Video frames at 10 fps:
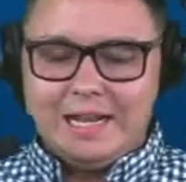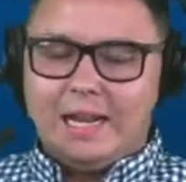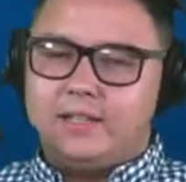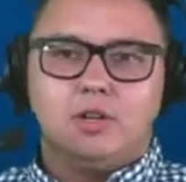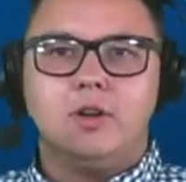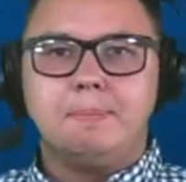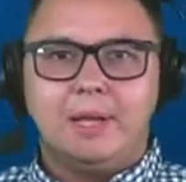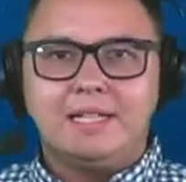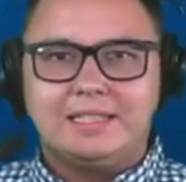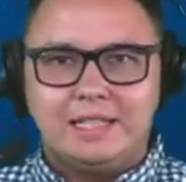And the only
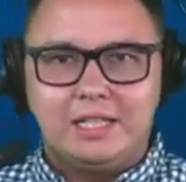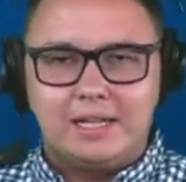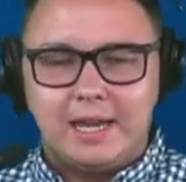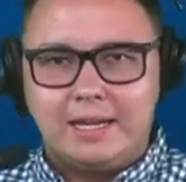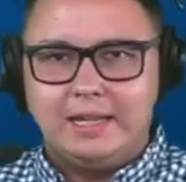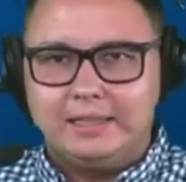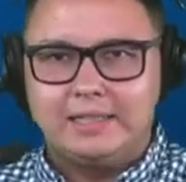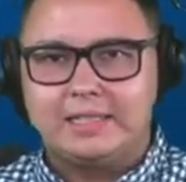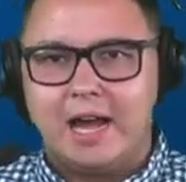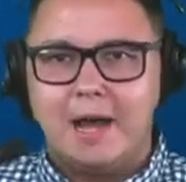place that you can get
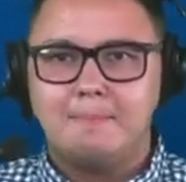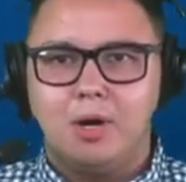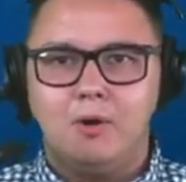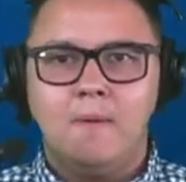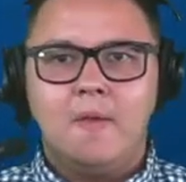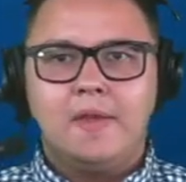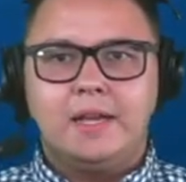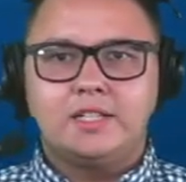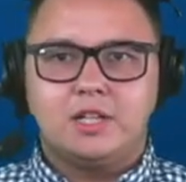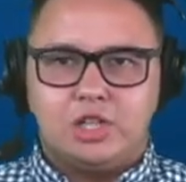this combo
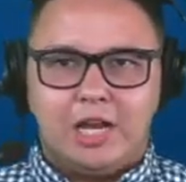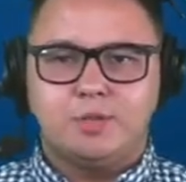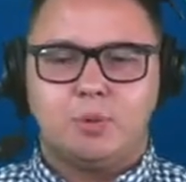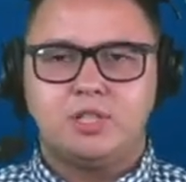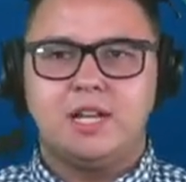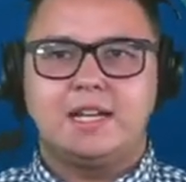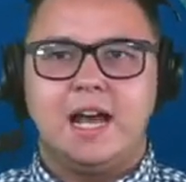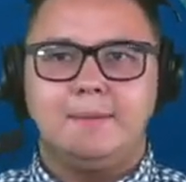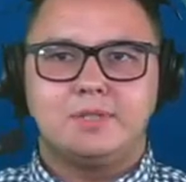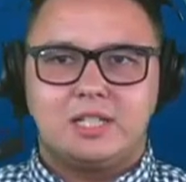is at
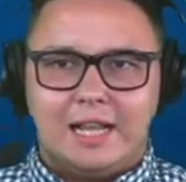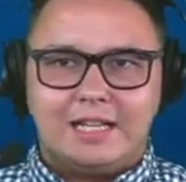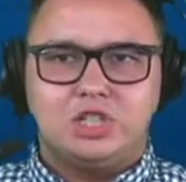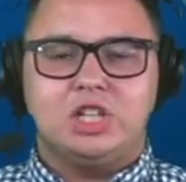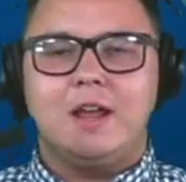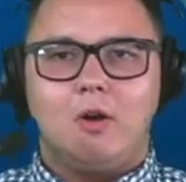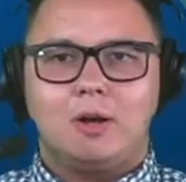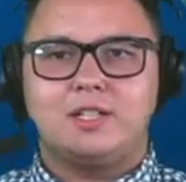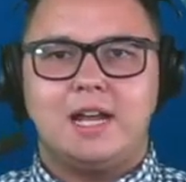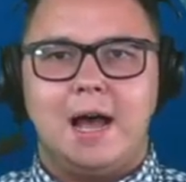
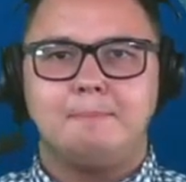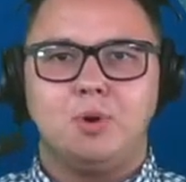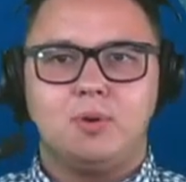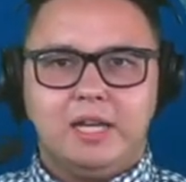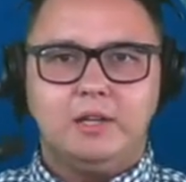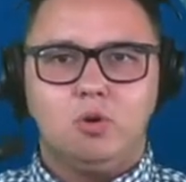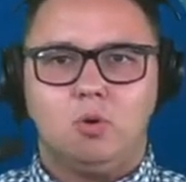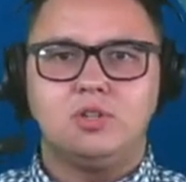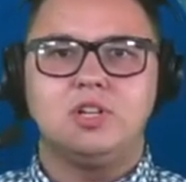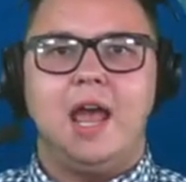chatsports.com/SeahawksCombo. Get
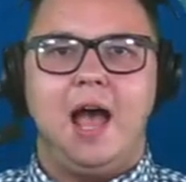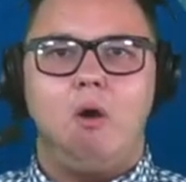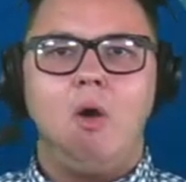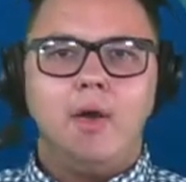yours now,